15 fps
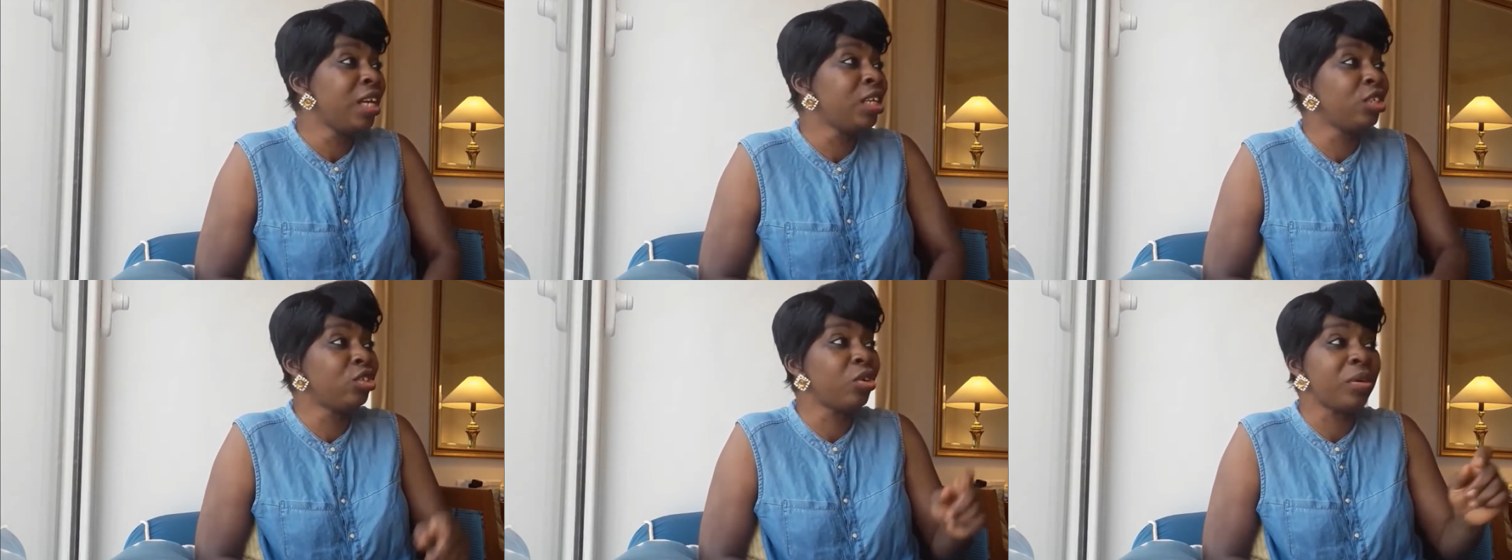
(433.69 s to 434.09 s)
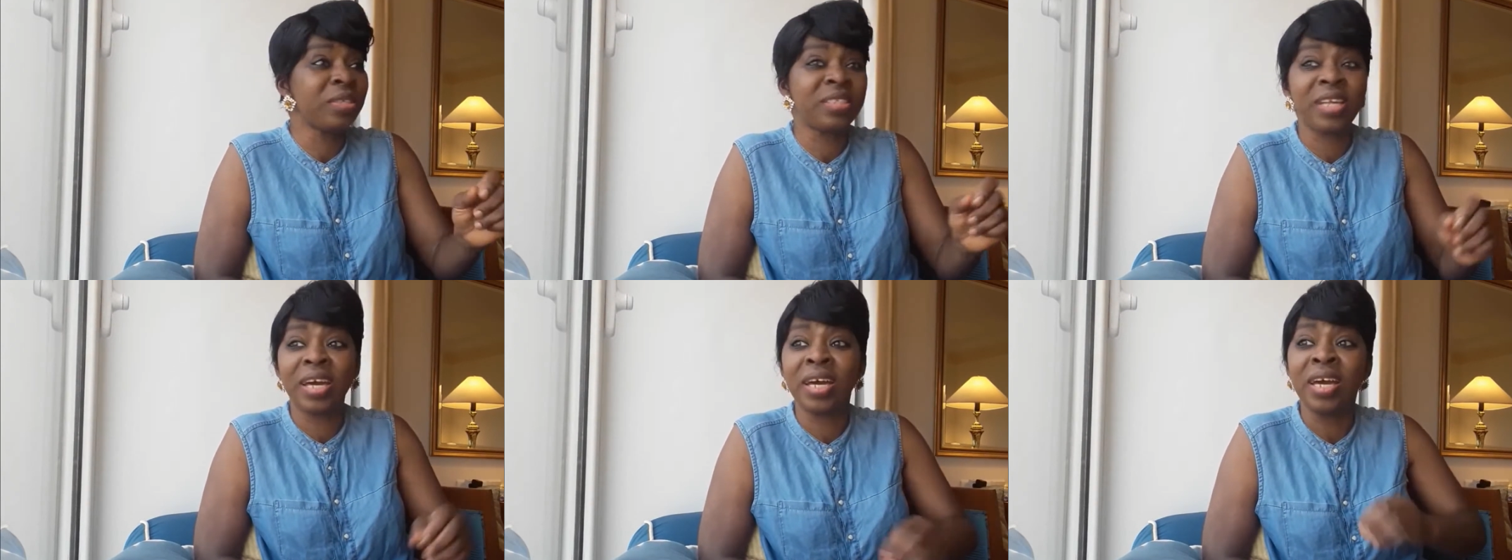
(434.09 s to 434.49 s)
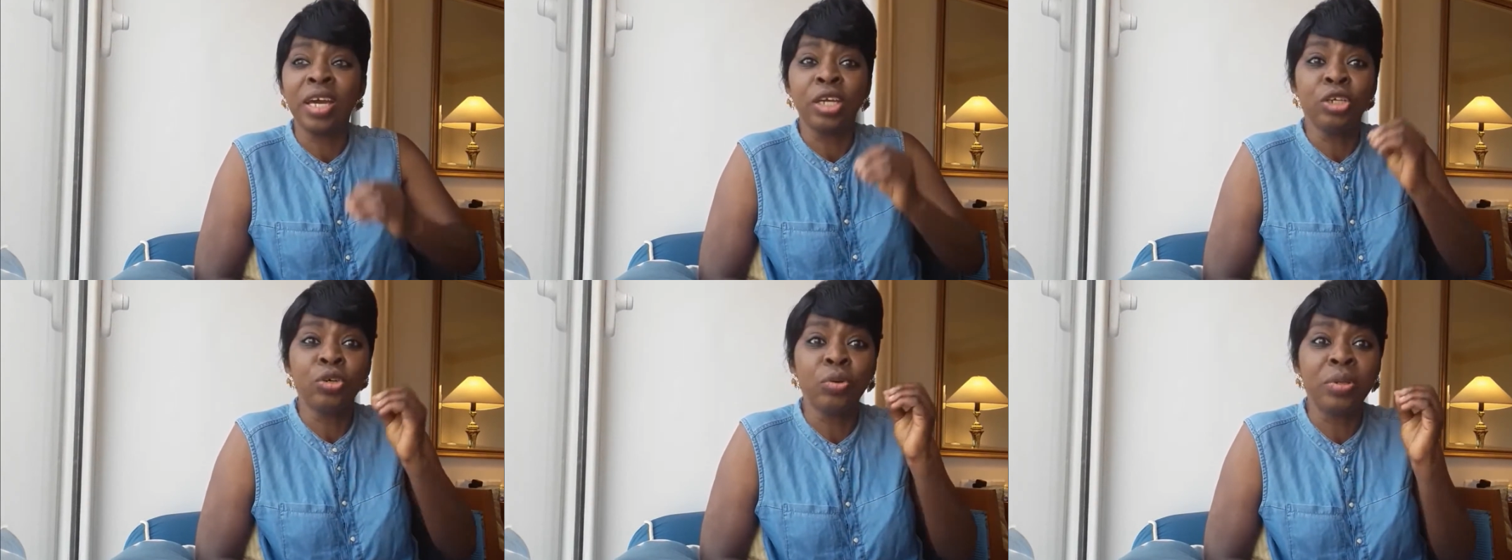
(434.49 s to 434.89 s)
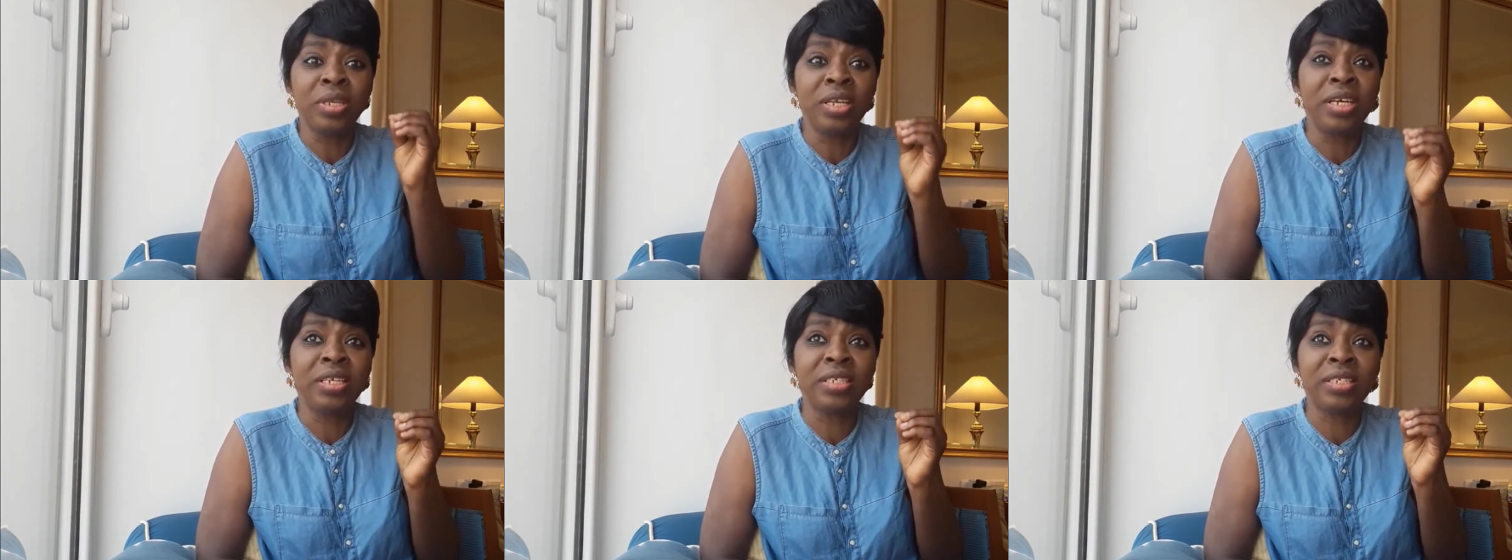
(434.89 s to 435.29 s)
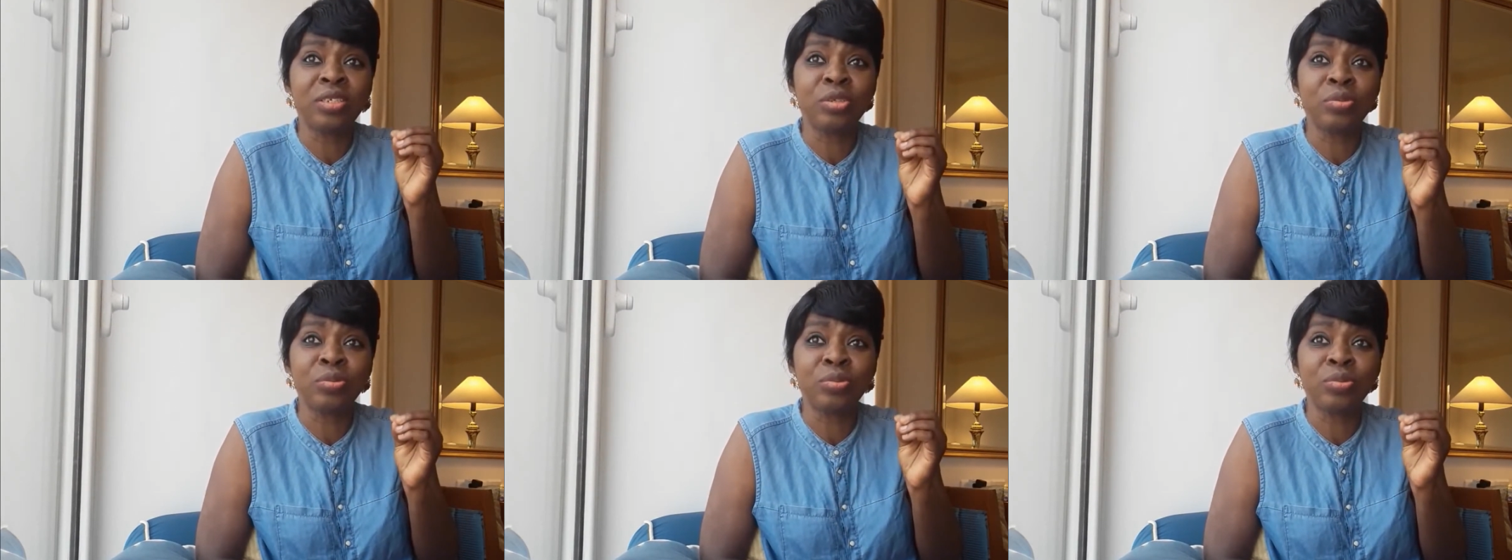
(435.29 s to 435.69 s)
is just there. You need
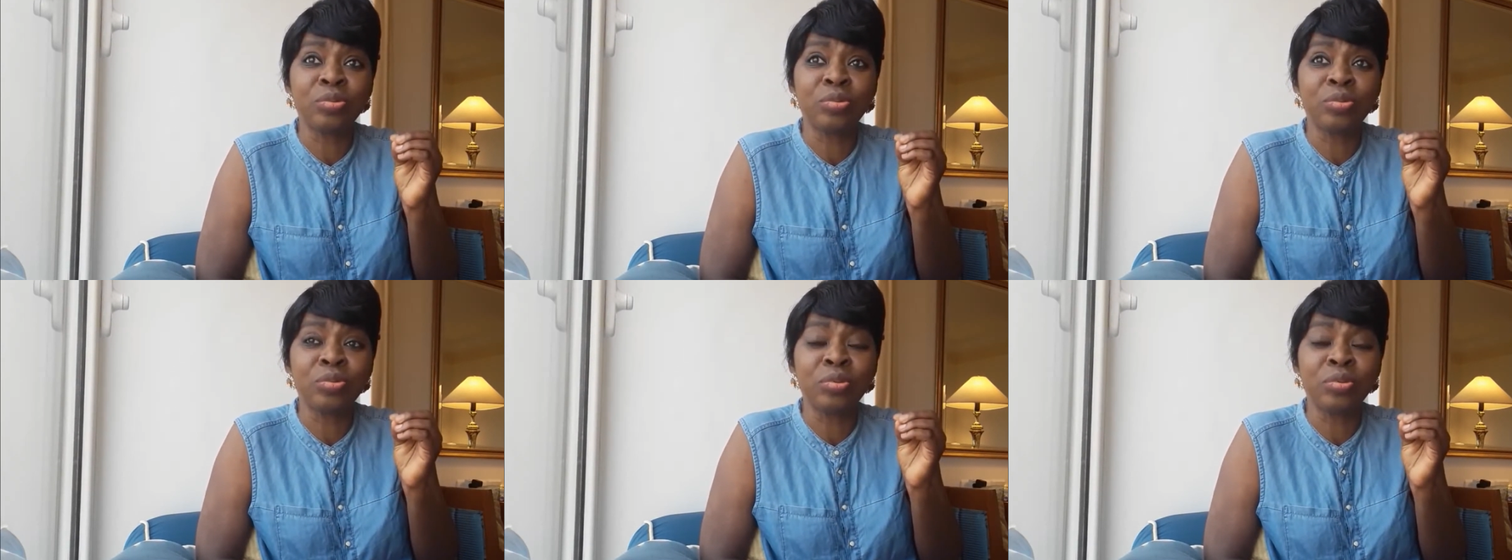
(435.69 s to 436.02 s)
to,